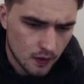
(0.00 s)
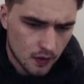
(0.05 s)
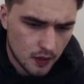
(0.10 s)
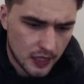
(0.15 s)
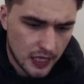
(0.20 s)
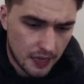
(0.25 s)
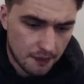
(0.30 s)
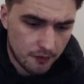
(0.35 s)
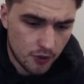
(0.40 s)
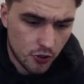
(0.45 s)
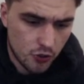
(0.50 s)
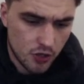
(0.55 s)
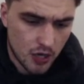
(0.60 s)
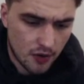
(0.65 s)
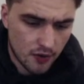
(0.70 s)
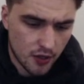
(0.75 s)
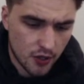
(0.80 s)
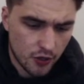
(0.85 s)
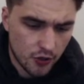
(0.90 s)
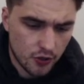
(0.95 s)
Yeah,
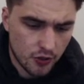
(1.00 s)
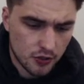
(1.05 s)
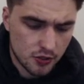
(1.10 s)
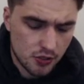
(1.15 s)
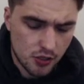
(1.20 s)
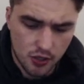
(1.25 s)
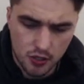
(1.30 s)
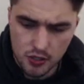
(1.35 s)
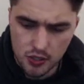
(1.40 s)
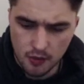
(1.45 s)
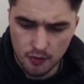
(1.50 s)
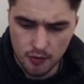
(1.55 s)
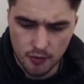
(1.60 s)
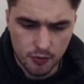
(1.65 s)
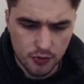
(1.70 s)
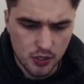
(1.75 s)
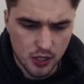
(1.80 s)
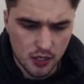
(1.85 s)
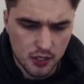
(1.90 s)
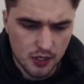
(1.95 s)
other news. So someone
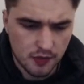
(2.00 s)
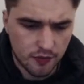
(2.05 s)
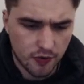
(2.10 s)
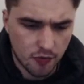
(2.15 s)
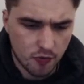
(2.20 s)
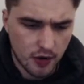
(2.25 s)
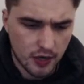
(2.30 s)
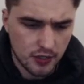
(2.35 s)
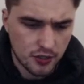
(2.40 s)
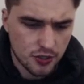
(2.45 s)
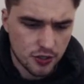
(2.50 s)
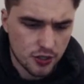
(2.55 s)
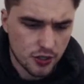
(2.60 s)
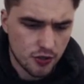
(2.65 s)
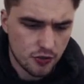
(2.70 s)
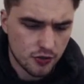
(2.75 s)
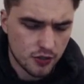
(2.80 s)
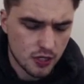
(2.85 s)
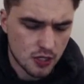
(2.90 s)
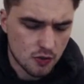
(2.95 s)
was asking for Rangers
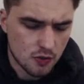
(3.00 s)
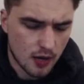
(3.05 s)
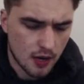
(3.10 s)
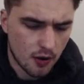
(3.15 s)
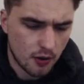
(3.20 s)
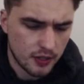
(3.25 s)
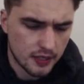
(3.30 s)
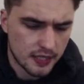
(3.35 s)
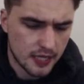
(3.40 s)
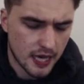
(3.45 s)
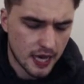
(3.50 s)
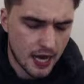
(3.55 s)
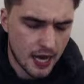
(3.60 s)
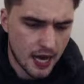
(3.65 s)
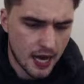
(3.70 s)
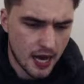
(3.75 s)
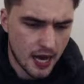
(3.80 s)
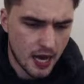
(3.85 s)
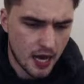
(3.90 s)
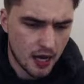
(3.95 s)
news as well. Is
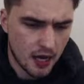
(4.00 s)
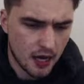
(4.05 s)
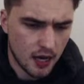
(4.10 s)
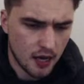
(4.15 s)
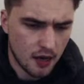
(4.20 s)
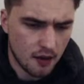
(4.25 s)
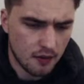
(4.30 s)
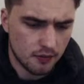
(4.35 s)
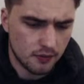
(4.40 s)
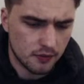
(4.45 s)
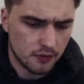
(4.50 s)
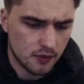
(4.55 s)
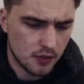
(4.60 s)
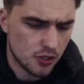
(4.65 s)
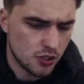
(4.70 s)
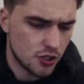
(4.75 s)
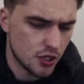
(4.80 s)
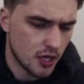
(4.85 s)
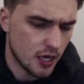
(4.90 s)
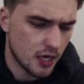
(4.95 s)
that the
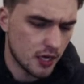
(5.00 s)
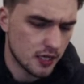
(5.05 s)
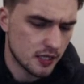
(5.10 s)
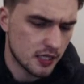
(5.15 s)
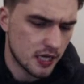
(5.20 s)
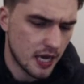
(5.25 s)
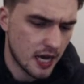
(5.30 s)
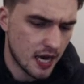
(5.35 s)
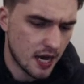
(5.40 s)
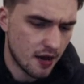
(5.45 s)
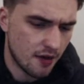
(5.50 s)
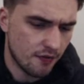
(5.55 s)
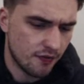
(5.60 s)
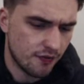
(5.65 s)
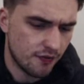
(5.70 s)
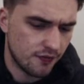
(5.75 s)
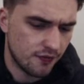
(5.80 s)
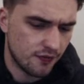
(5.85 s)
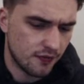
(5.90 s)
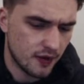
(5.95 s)
Jers
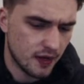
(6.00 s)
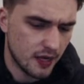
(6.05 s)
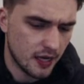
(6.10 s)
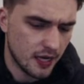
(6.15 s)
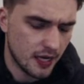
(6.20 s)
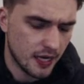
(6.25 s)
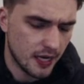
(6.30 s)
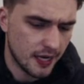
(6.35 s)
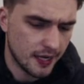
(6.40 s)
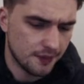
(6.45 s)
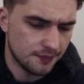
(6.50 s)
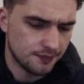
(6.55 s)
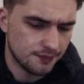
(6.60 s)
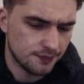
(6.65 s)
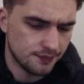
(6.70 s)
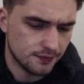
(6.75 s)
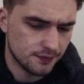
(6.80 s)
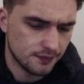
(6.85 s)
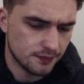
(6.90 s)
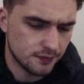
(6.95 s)
have? The